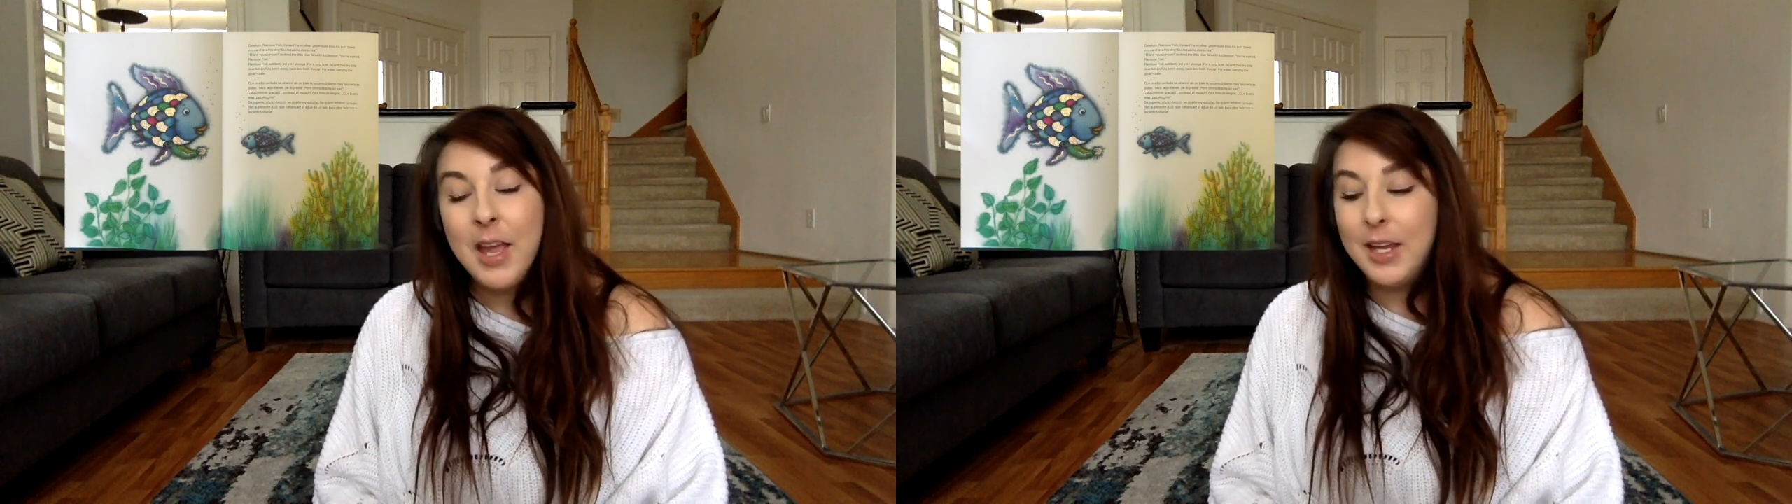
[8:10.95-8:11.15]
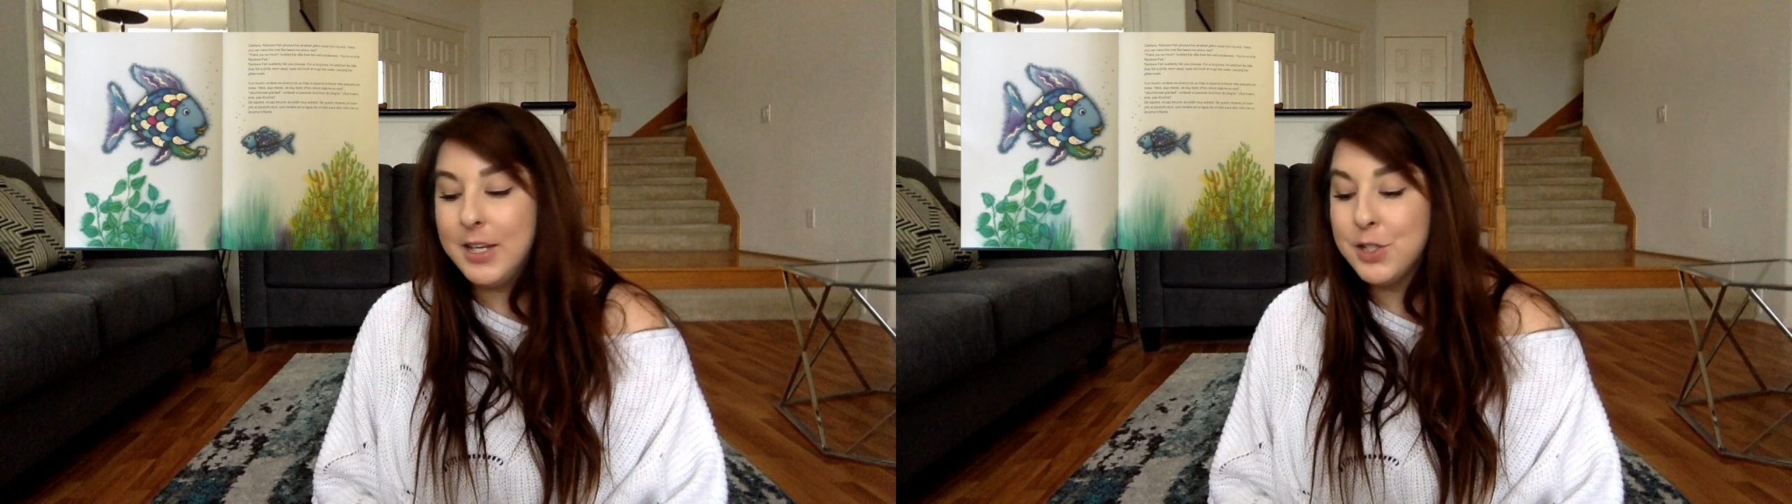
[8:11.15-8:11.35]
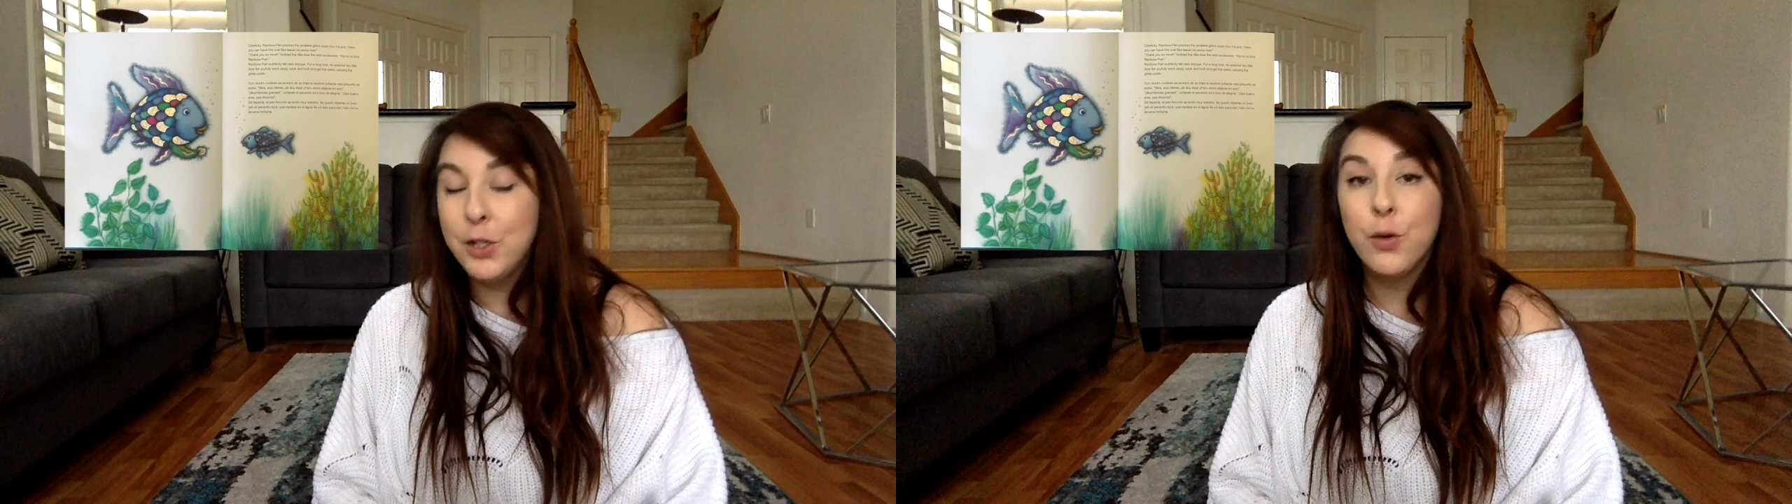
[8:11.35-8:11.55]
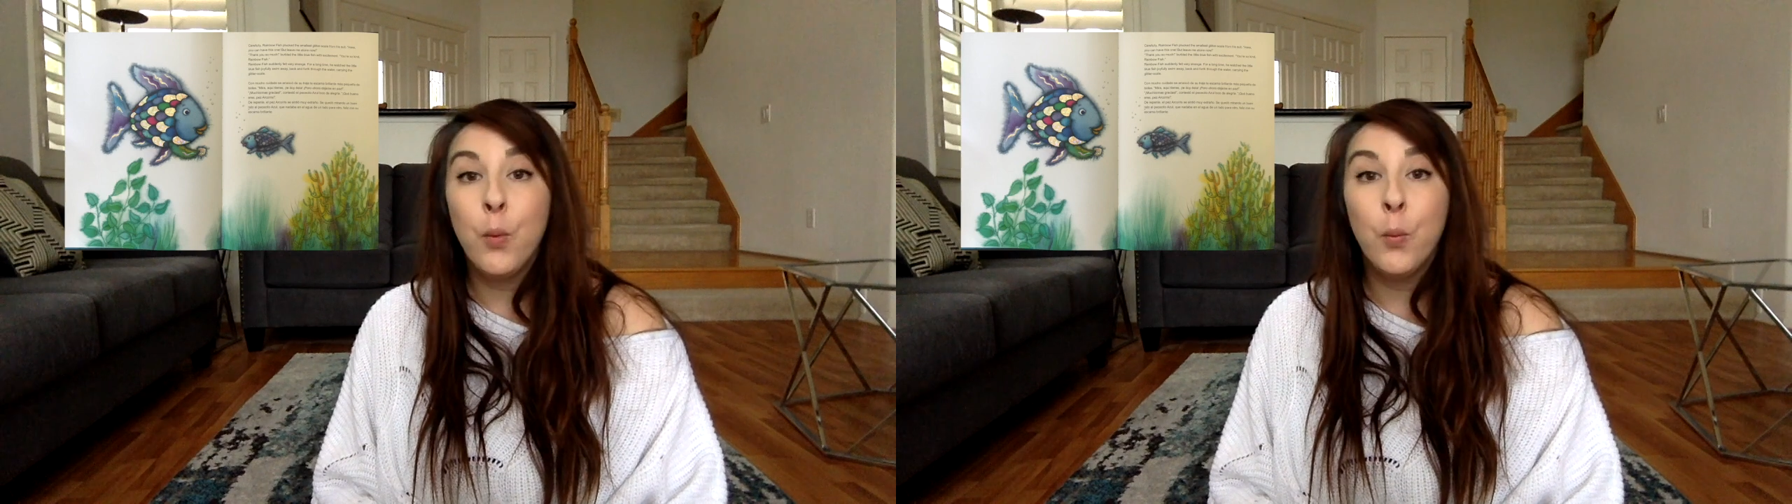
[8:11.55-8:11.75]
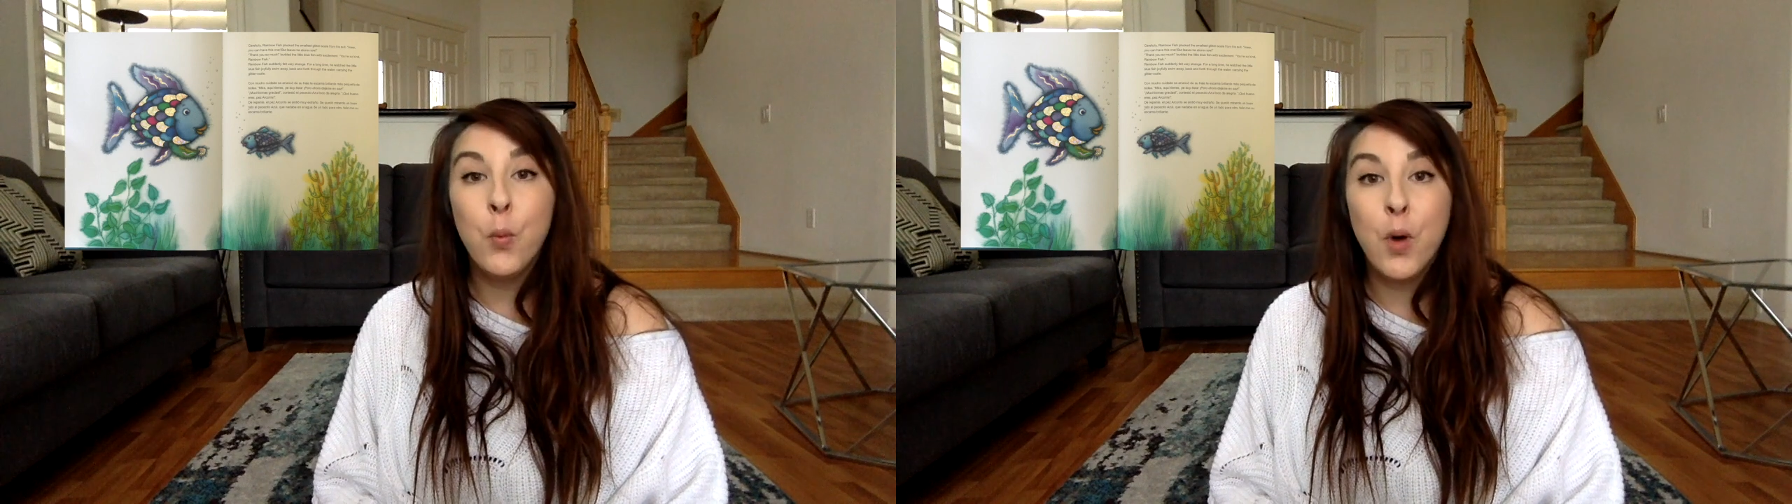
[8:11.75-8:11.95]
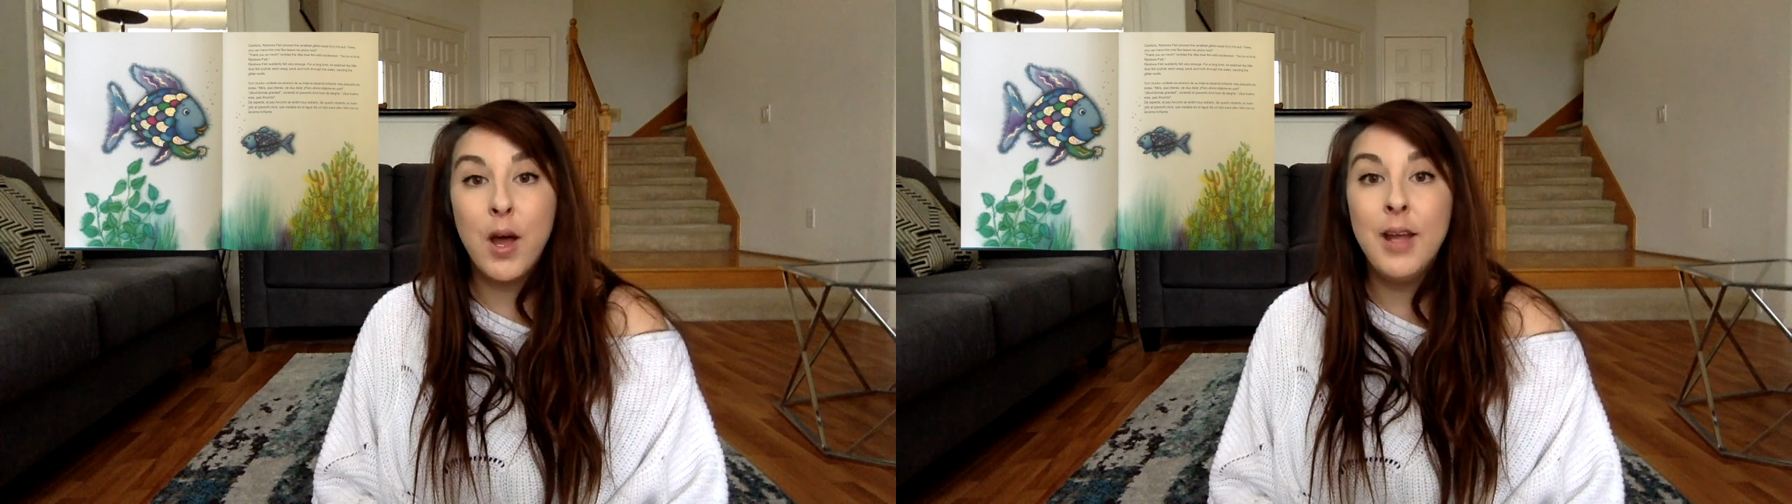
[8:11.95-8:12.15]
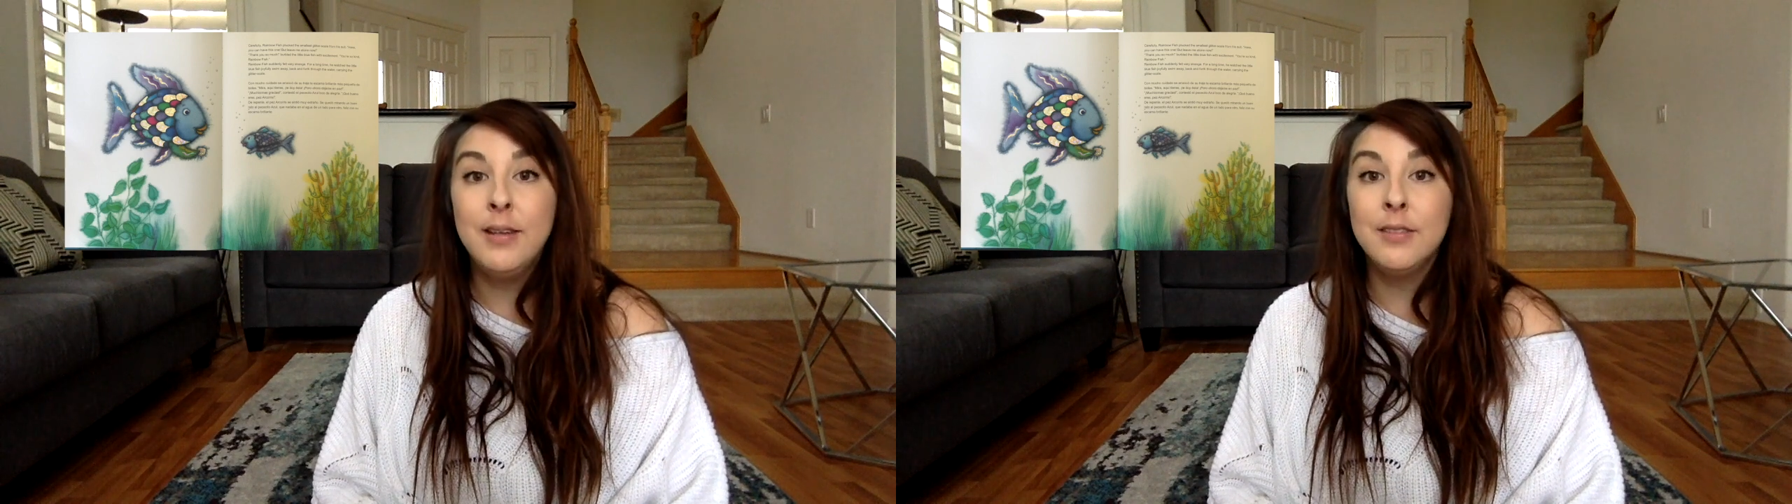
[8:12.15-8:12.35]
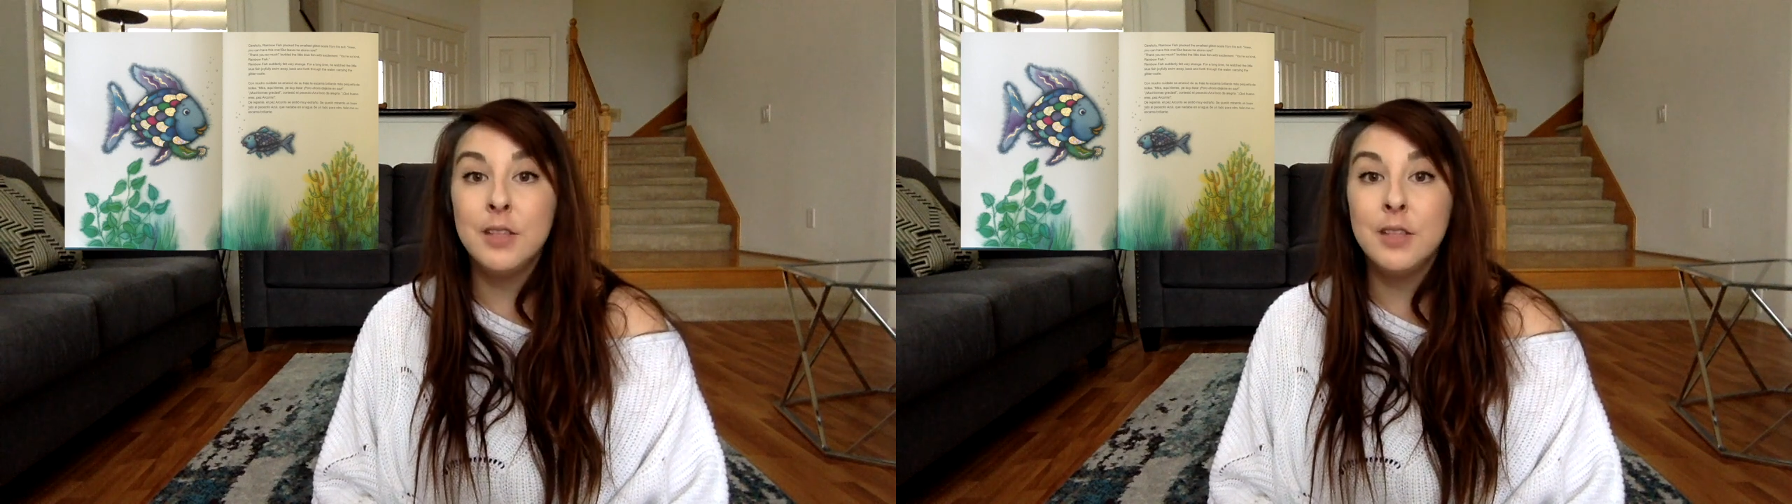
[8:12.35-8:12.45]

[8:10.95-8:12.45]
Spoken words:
He took one